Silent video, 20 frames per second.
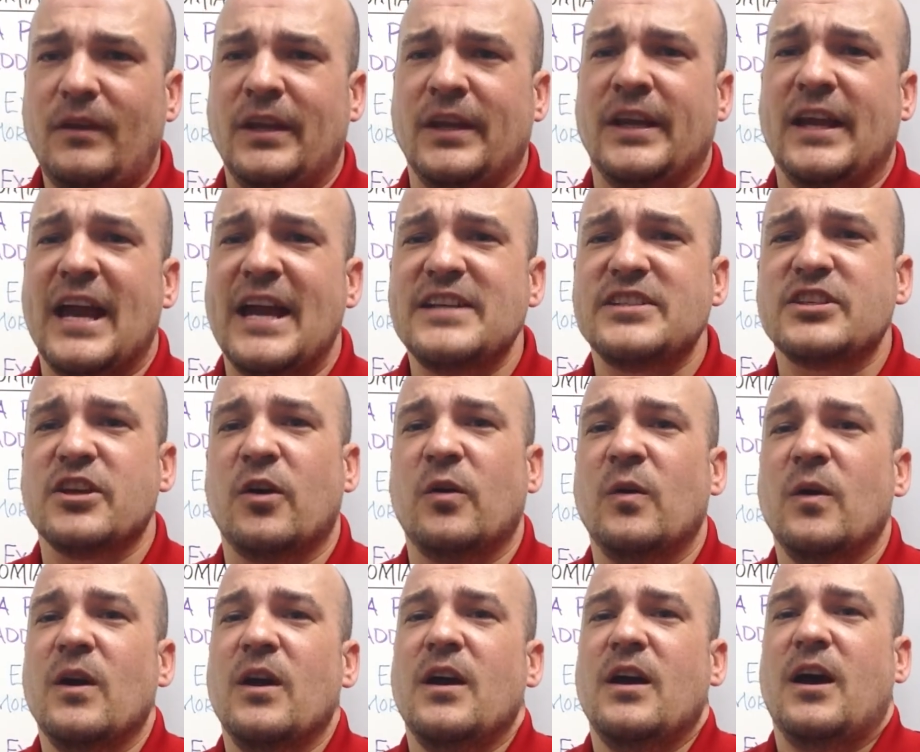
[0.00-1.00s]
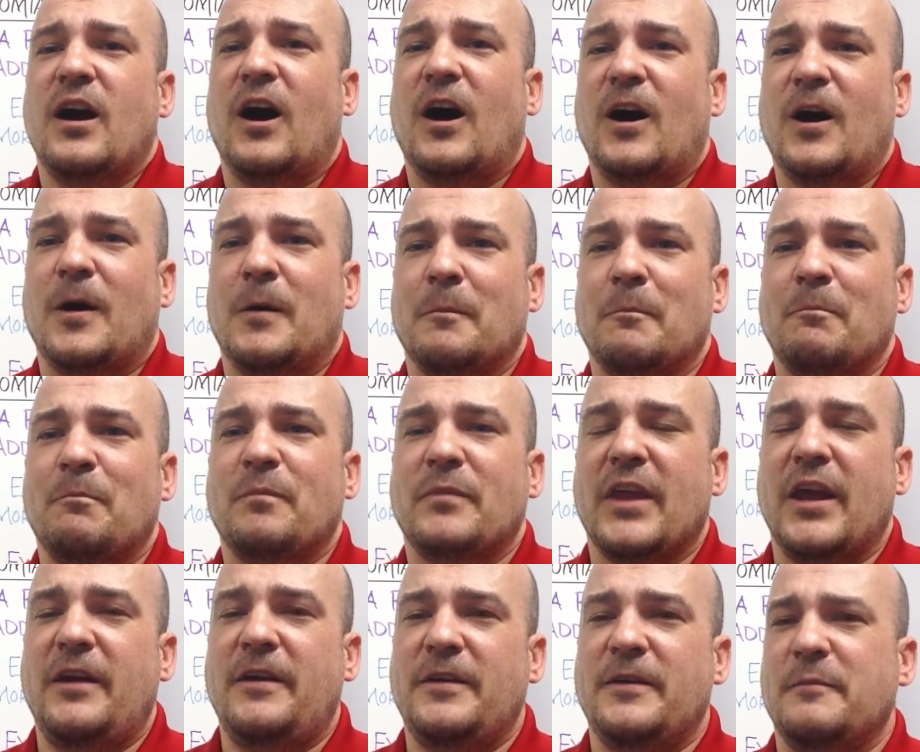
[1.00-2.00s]
Okay, so
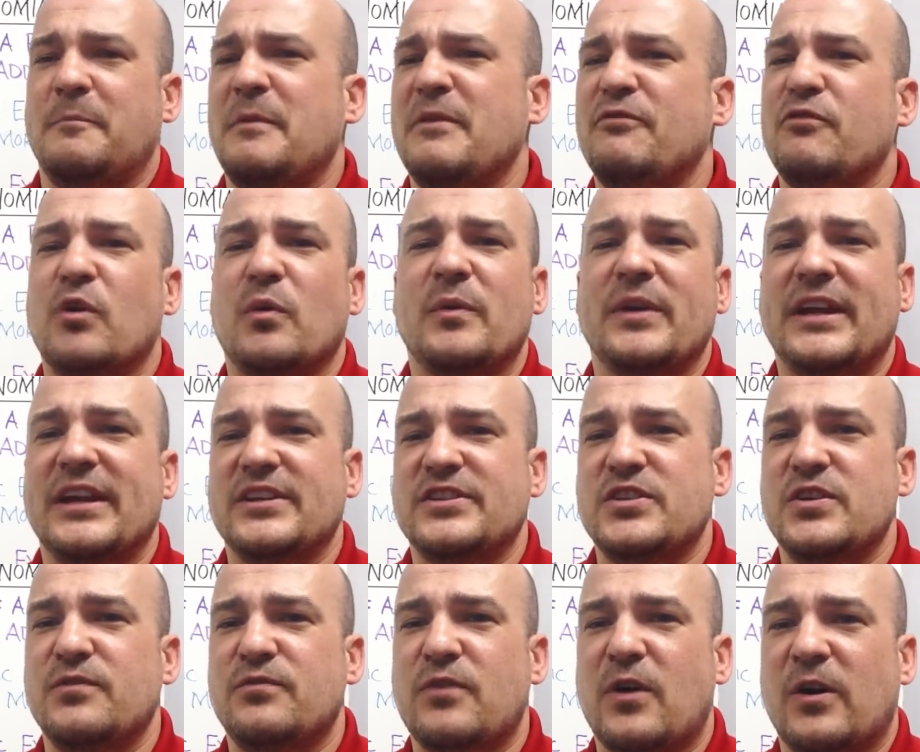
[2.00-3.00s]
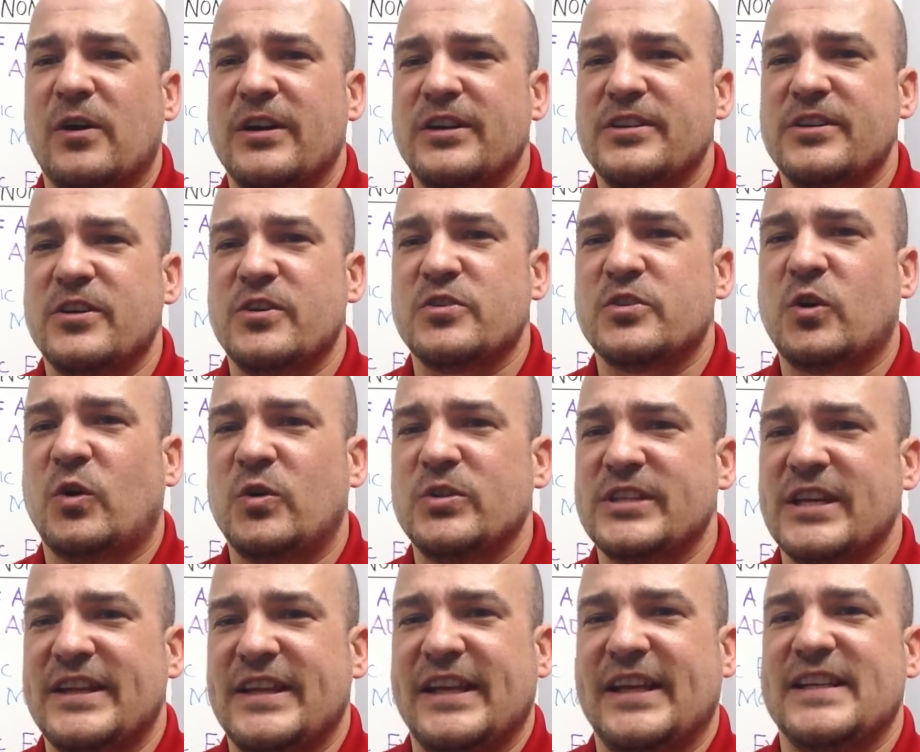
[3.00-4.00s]
before we get too far into those goals,
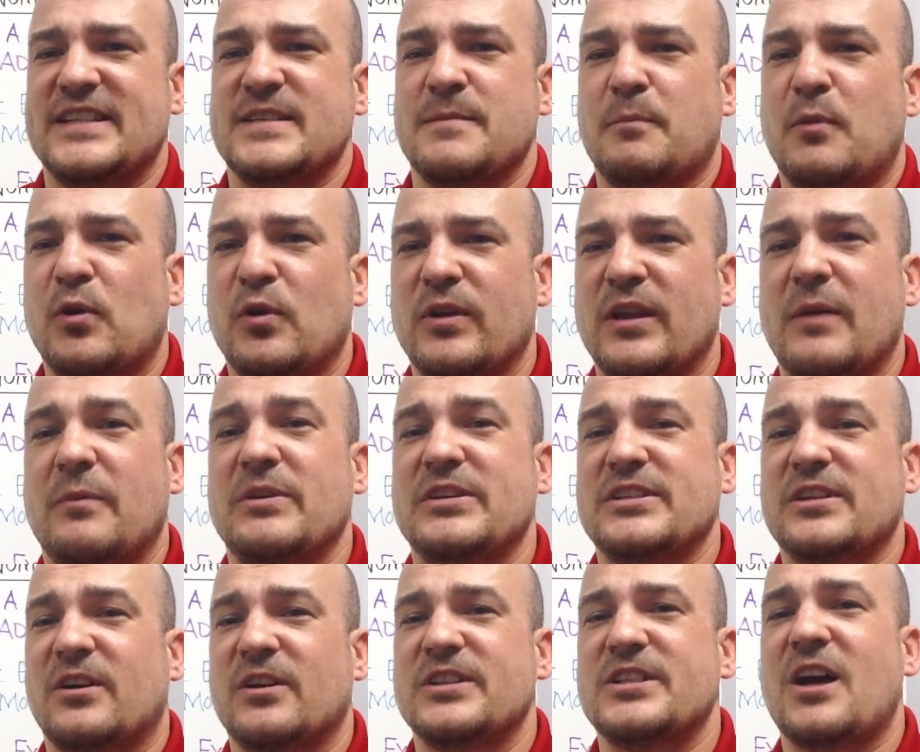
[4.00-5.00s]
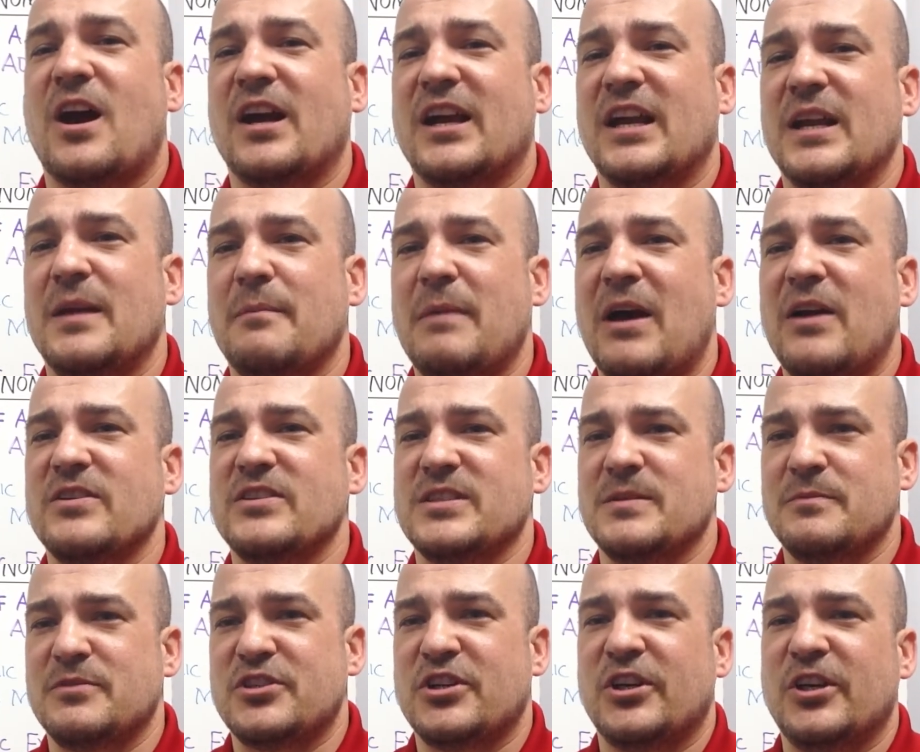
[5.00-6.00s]
I think it's important that we start talking about
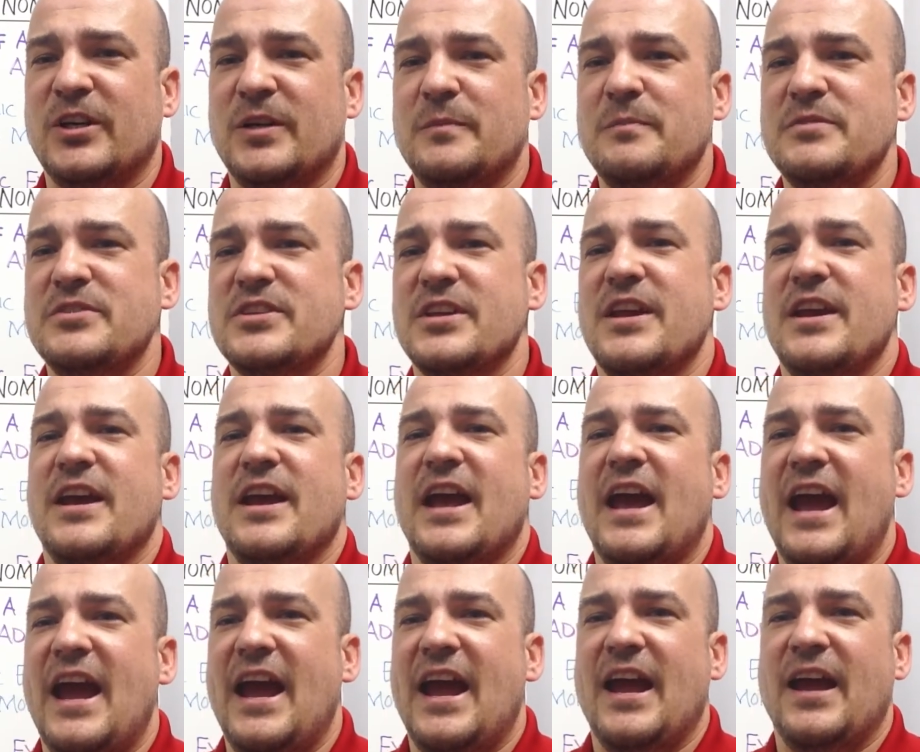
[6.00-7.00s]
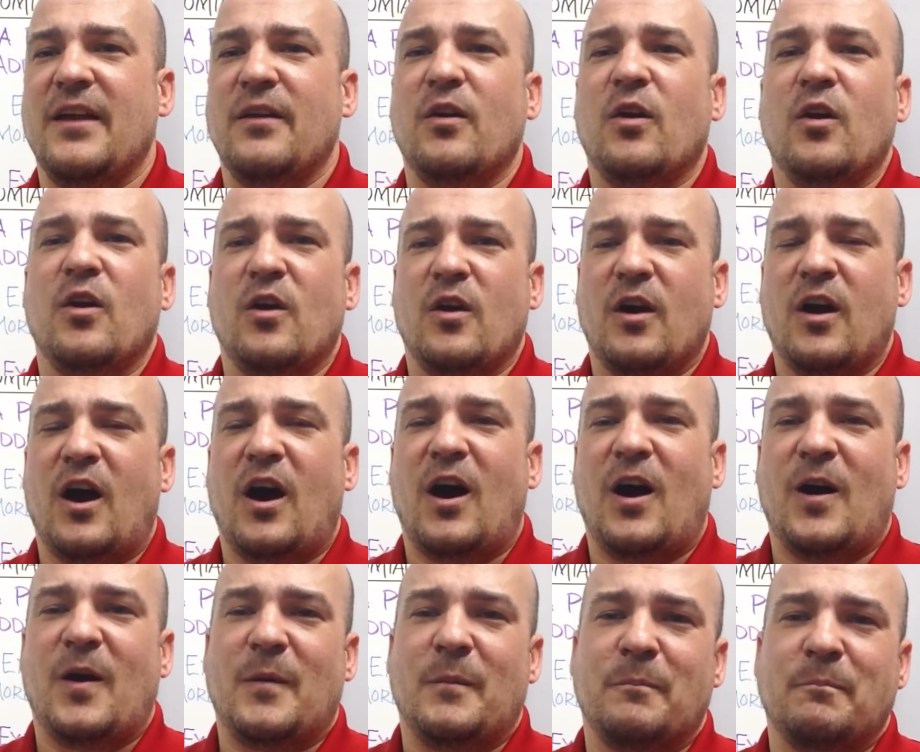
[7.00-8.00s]
some terms and
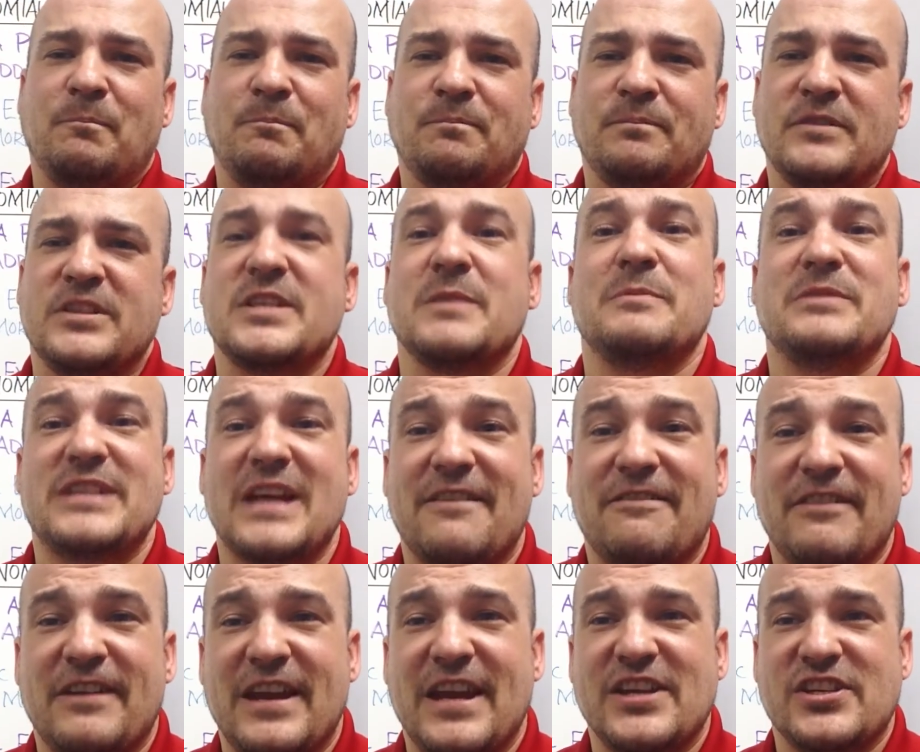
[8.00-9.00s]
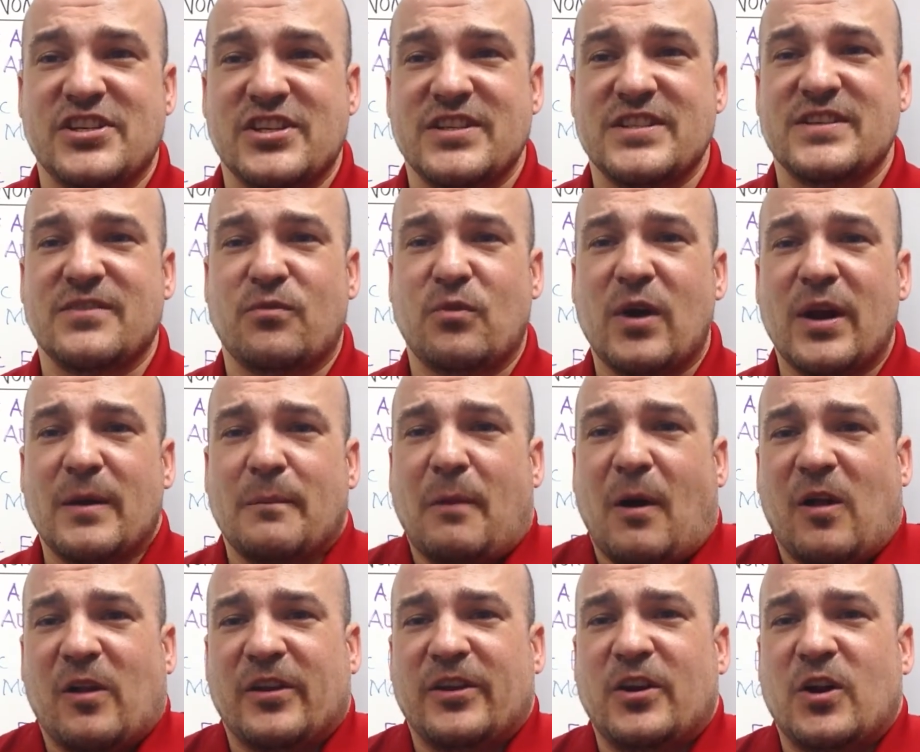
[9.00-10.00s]
some definitions of what a
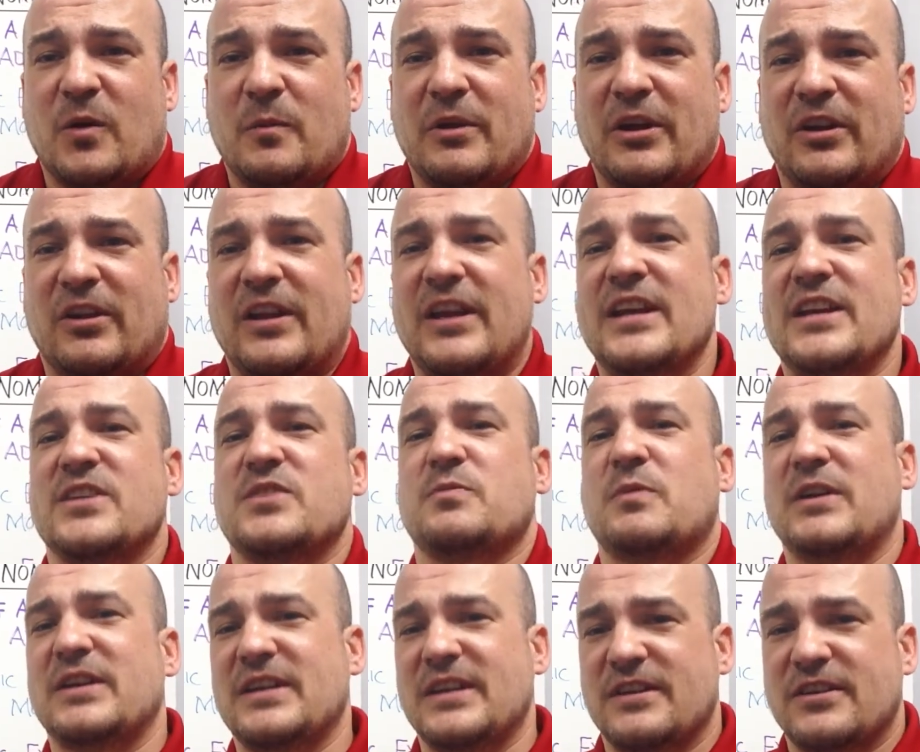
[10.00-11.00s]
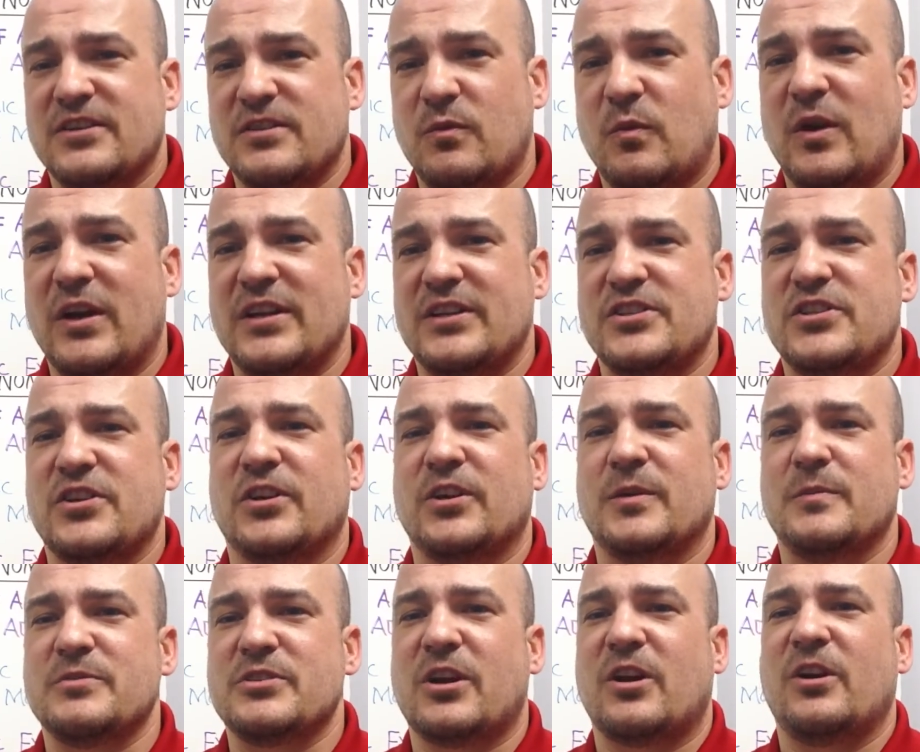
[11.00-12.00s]
polynomial is, what
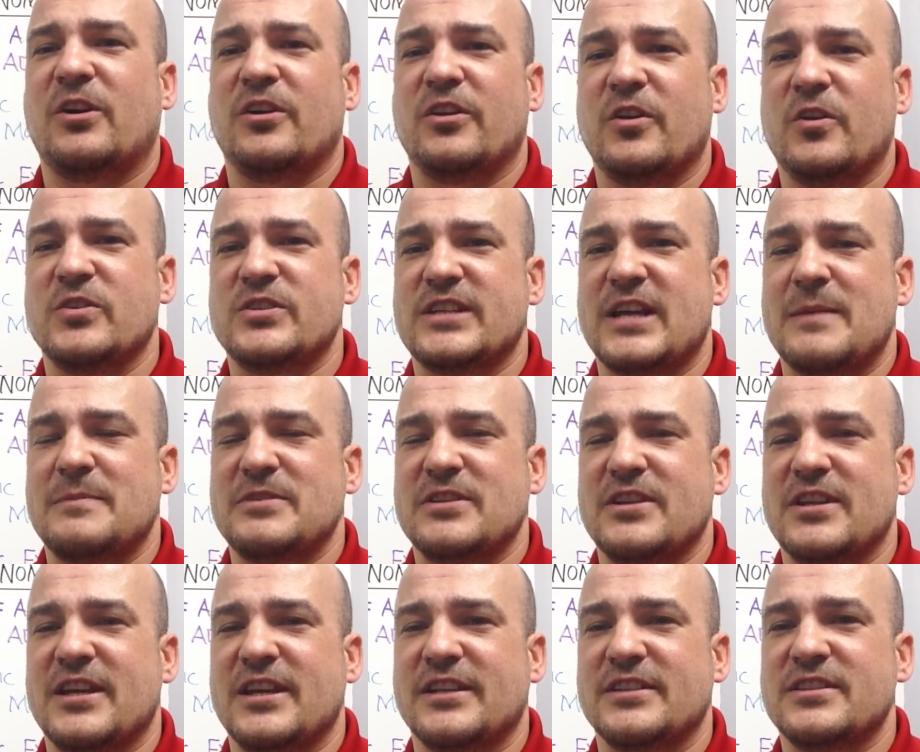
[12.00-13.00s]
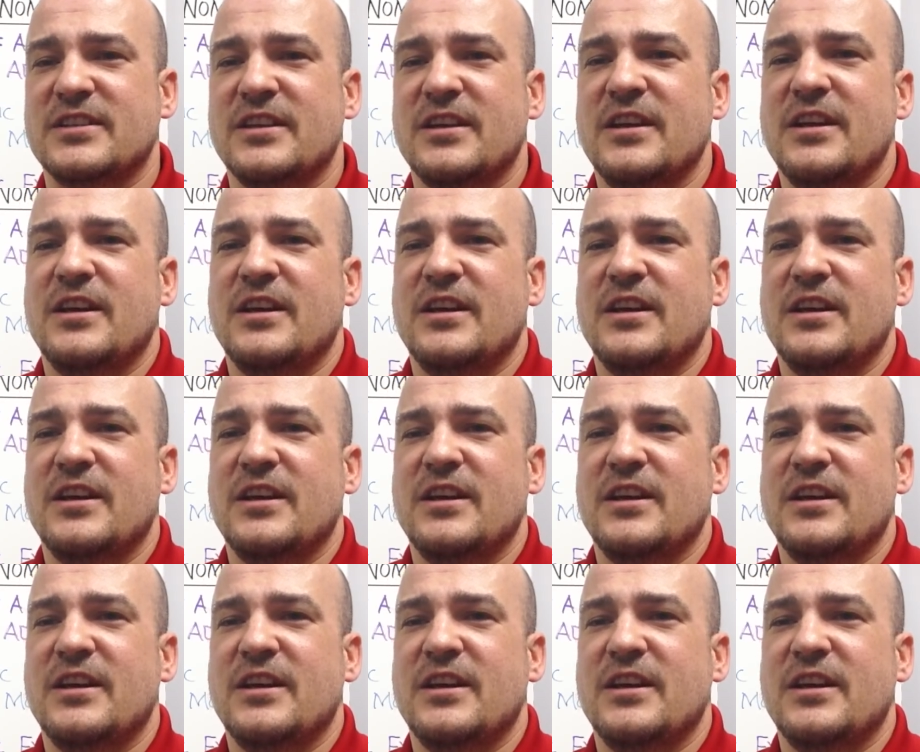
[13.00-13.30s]
terms are, and those types of things.